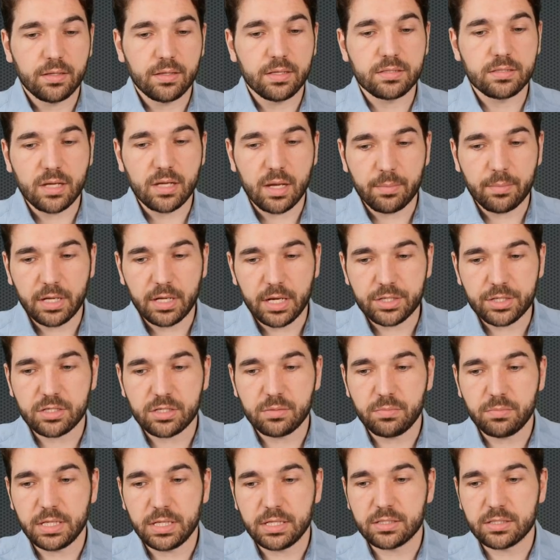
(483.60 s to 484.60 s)
this
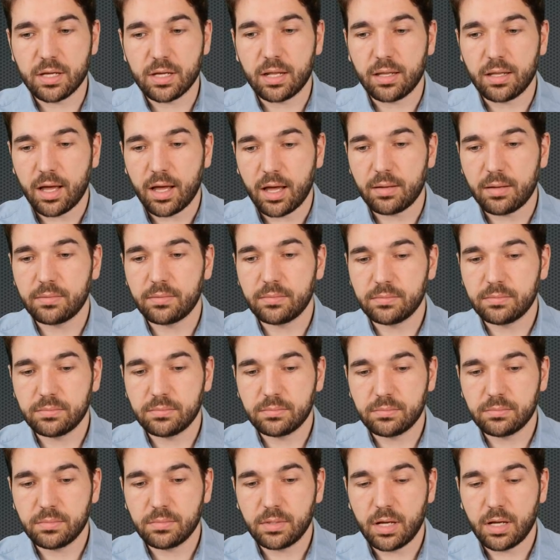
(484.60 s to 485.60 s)
nomination means a lot
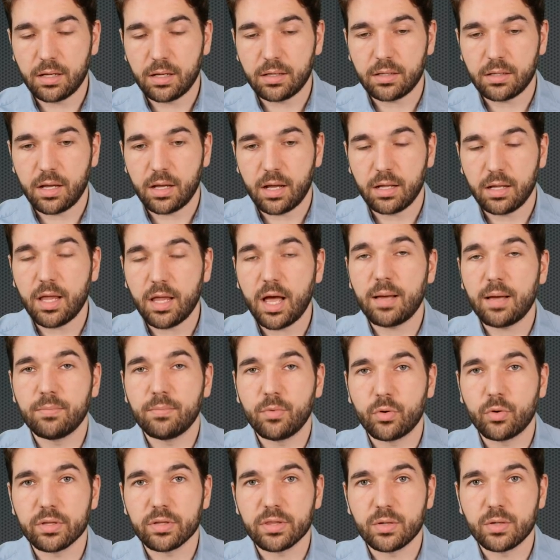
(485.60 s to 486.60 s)

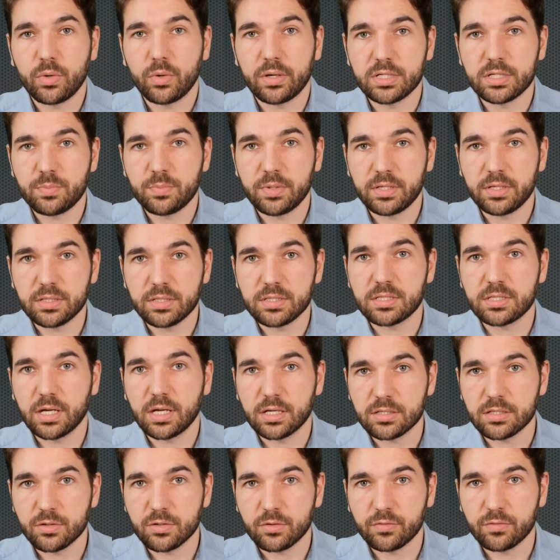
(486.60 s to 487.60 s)
more than what has been
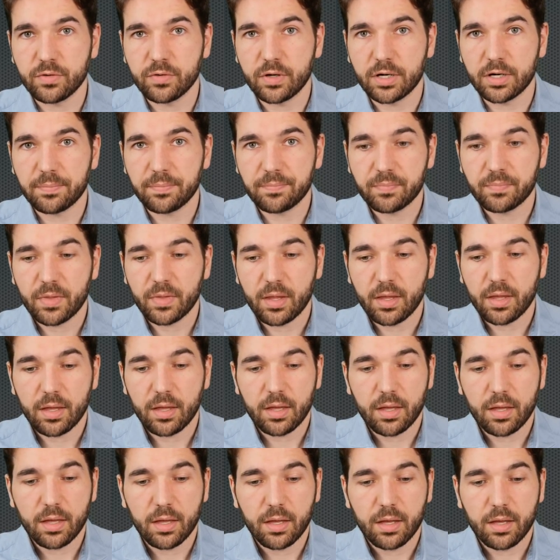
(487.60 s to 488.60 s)
discussed so far.
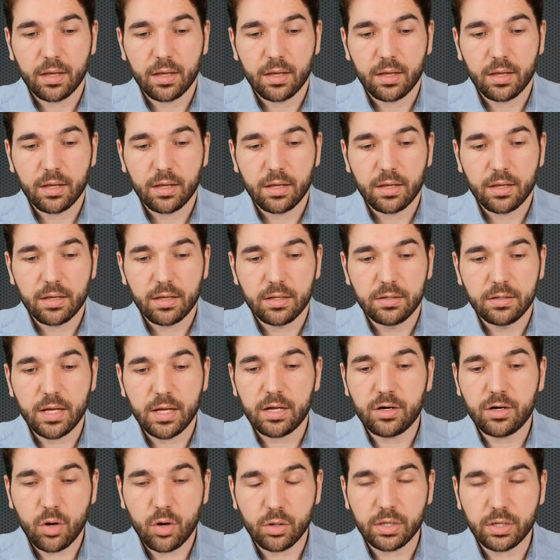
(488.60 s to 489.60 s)

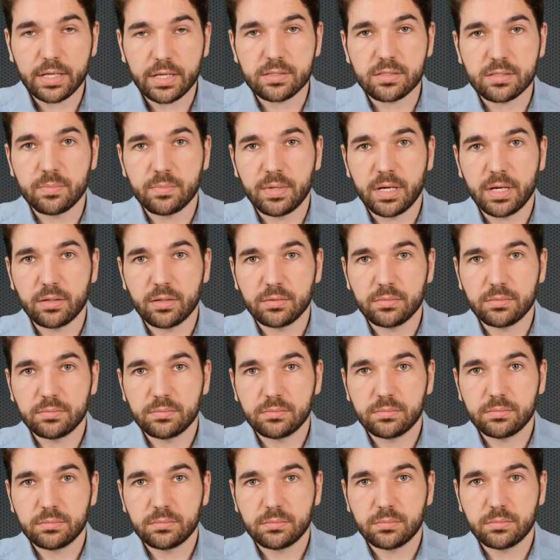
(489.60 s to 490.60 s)
Not only is it about
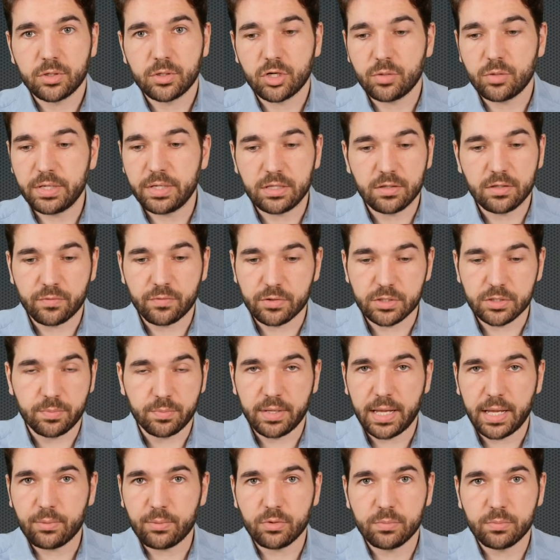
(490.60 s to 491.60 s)
her being the first
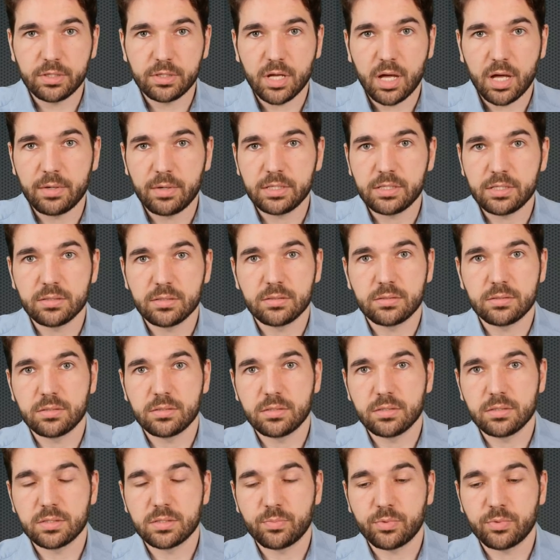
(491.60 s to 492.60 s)
black woman nominated
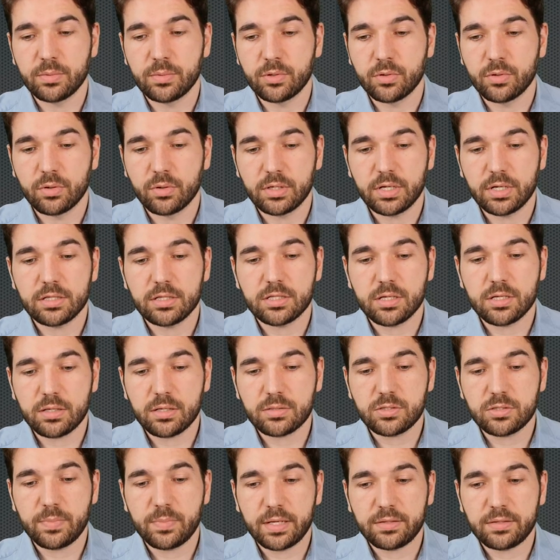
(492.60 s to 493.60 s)
to the Supreme Court, it's
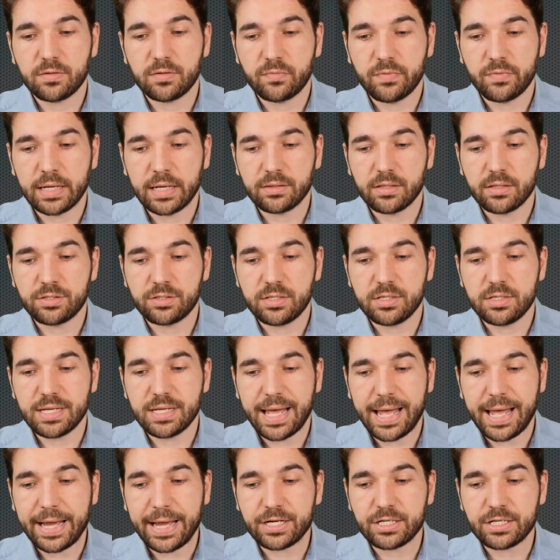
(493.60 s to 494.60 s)
also about the fact that she's
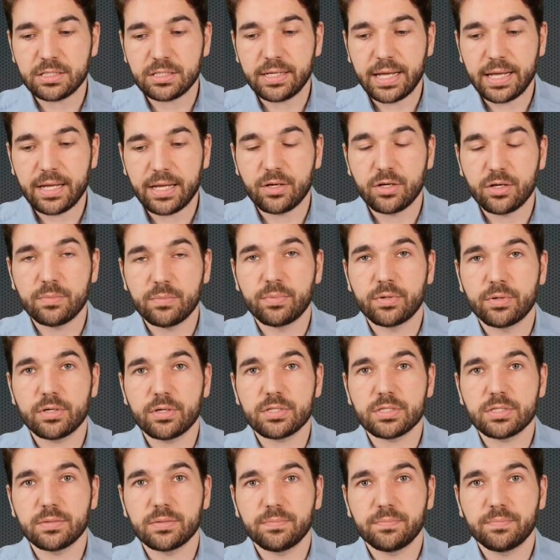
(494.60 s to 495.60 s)
actually a good
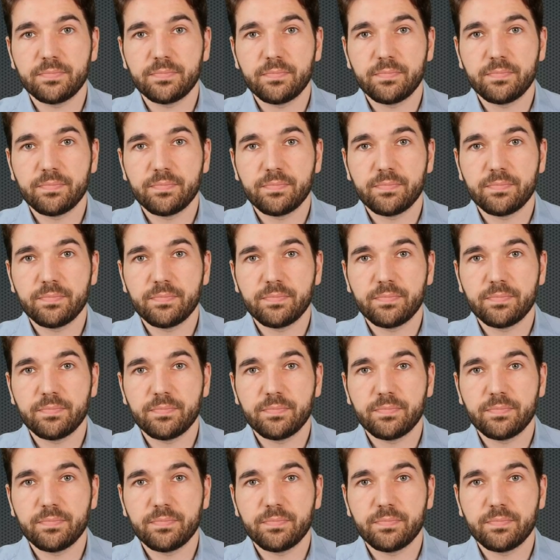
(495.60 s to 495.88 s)
person.